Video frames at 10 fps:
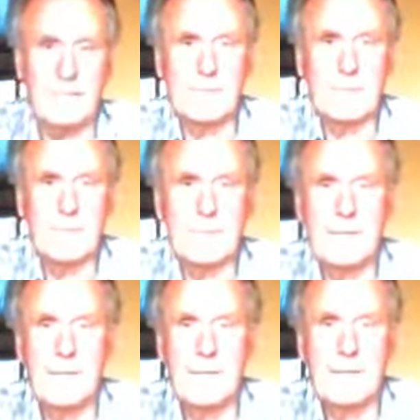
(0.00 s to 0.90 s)
Oh, there's no
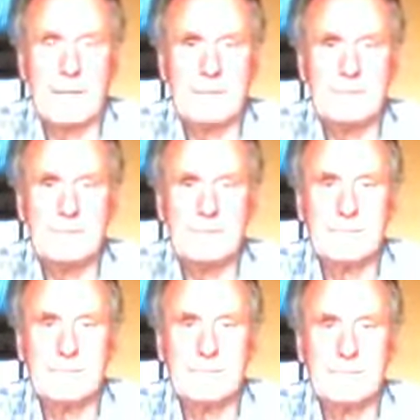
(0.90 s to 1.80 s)
doubt about it. There's
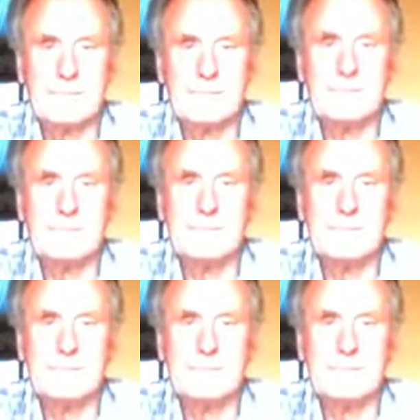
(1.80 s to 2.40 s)
no doubt about it.